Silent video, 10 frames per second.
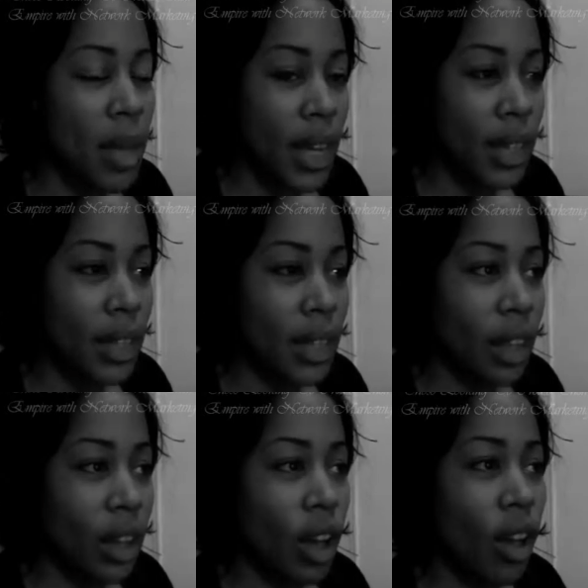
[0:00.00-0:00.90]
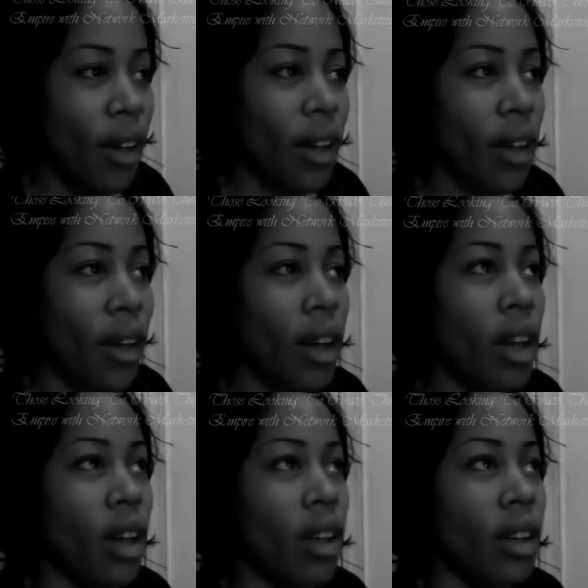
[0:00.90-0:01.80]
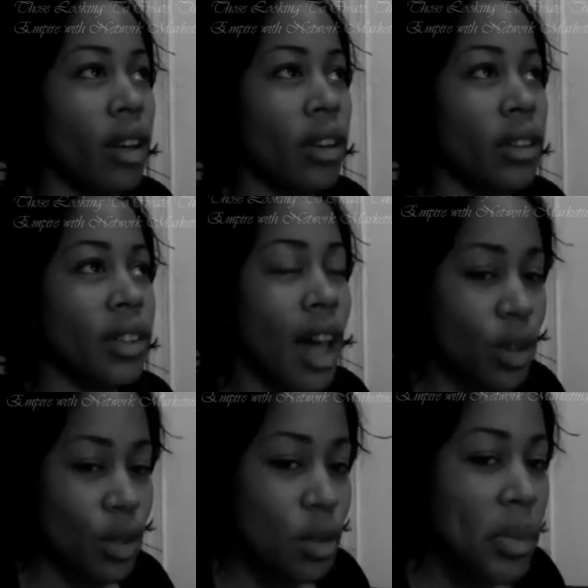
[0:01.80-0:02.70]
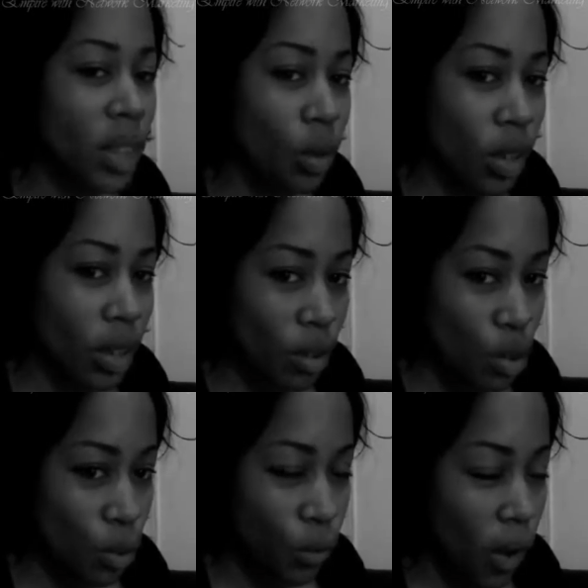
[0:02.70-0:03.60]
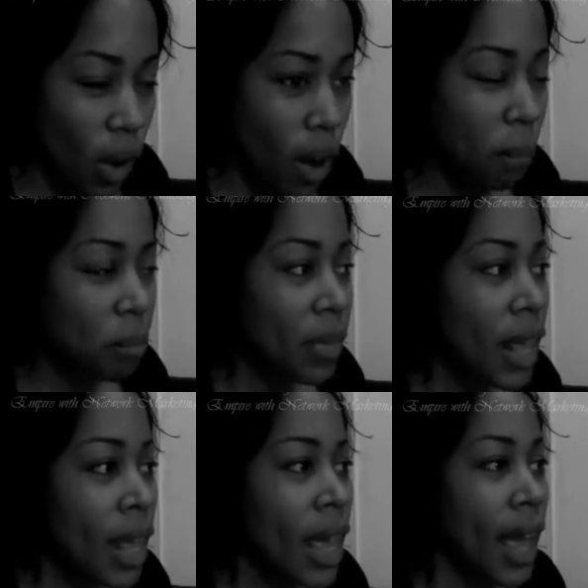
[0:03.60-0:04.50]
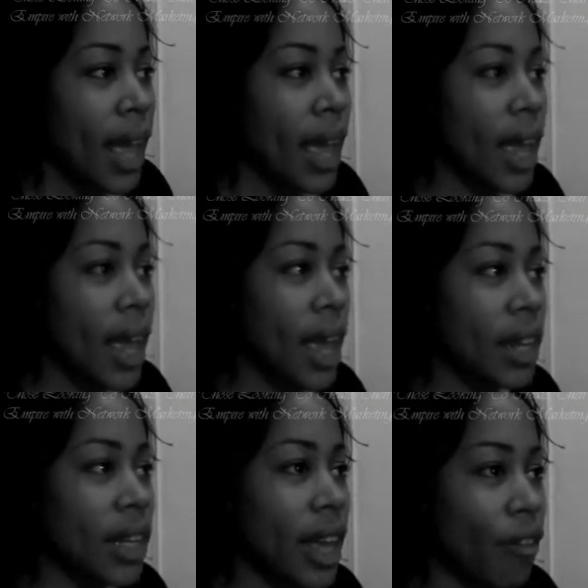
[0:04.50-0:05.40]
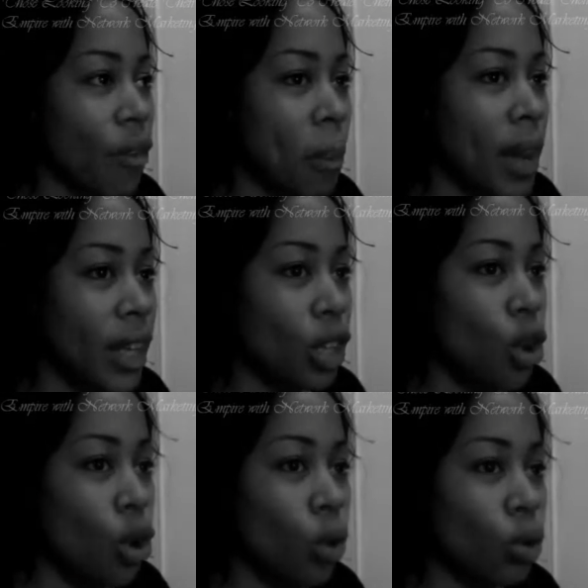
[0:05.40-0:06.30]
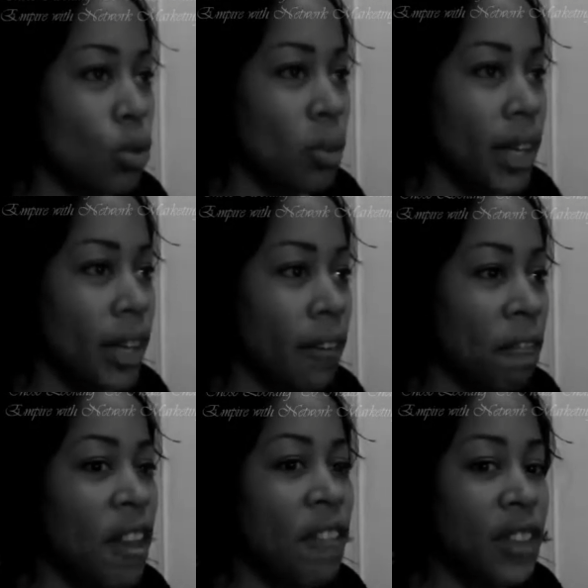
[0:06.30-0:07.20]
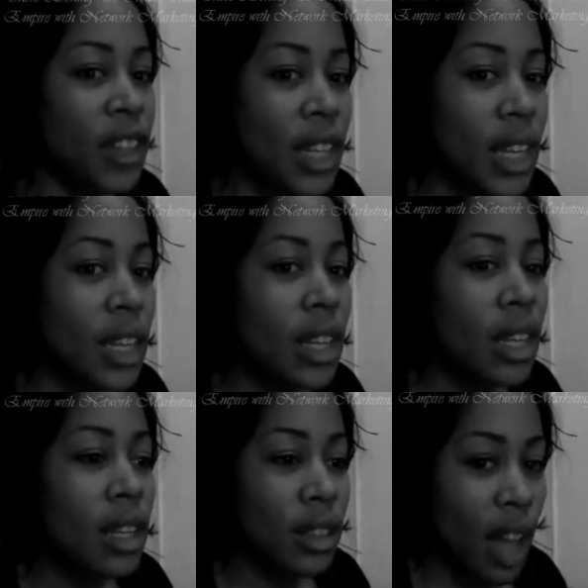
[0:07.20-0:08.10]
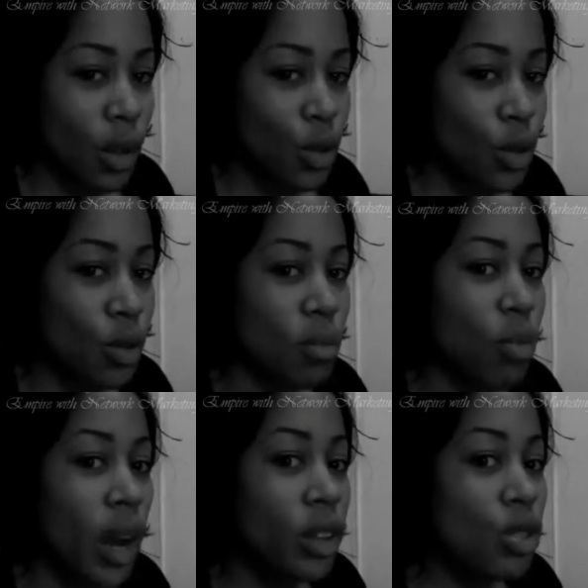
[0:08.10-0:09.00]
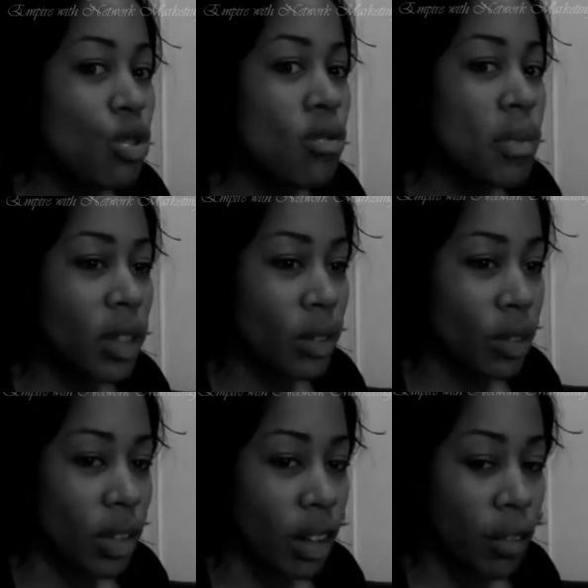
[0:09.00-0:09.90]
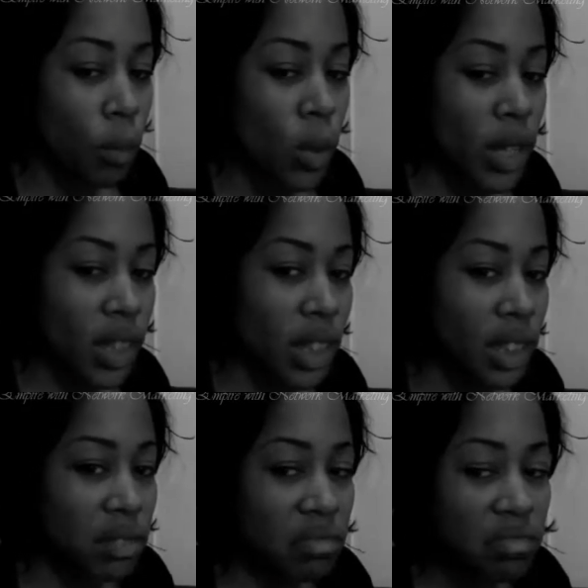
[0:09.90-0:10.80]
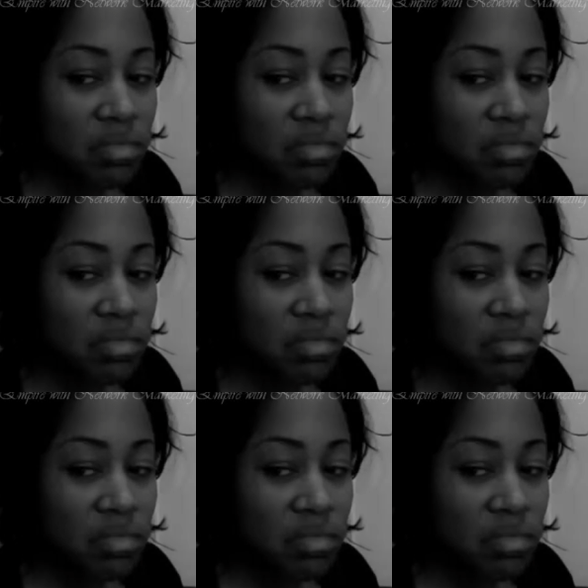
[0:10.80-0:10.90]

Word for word: made a uh, thousand millionaires so far, and you have a plan goal to make 50,000 brand new millionaire within